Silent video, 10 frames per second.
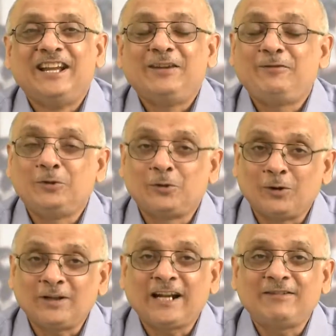If you
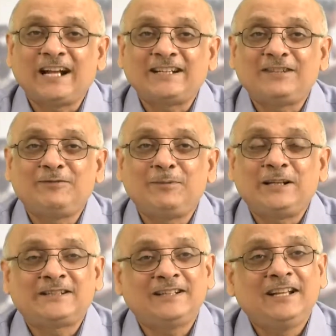don't have that
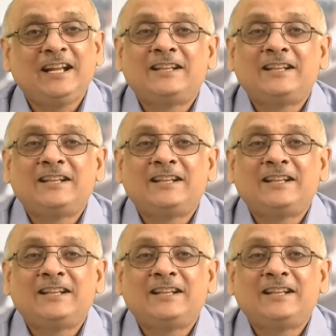information,